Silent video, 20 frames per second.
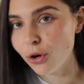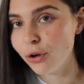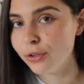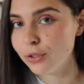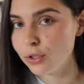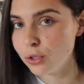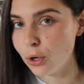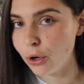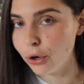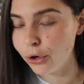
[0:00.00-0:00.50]
on
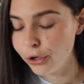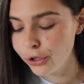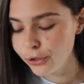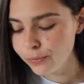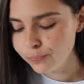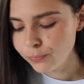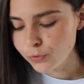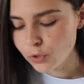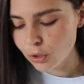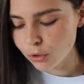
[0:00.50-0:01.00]
its
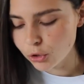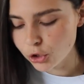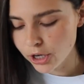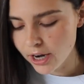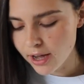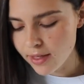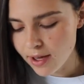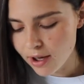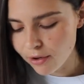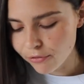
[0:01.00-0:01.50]
own, so I'll
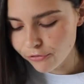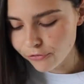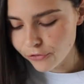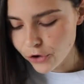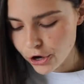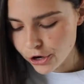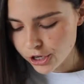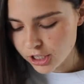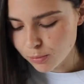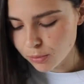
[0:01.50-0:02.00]
try that
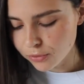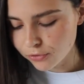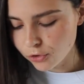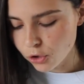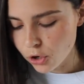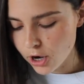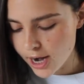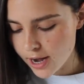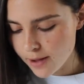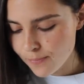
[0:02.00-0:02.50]
first
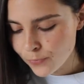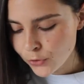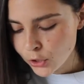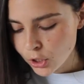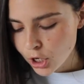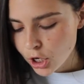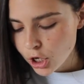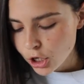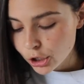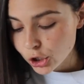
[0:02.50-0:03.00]
before I
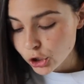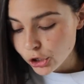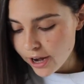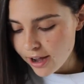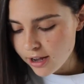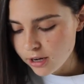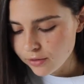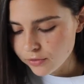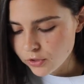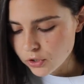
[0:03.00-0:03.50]

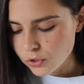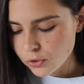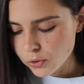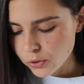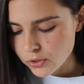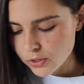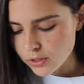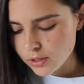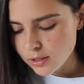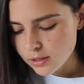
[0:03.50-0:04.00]
try any of the
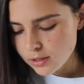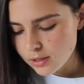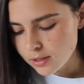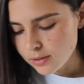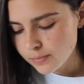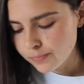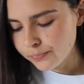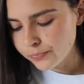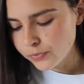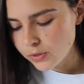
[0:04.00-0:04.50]

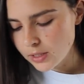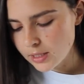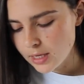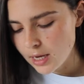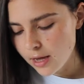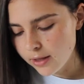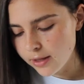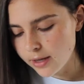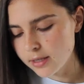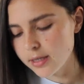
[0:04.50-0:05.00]
sauces and see
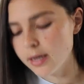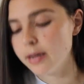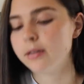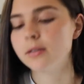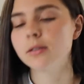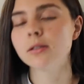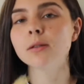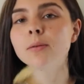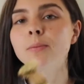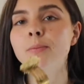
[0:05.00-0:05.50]
how that
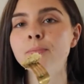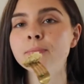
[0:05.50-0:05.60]
tastes.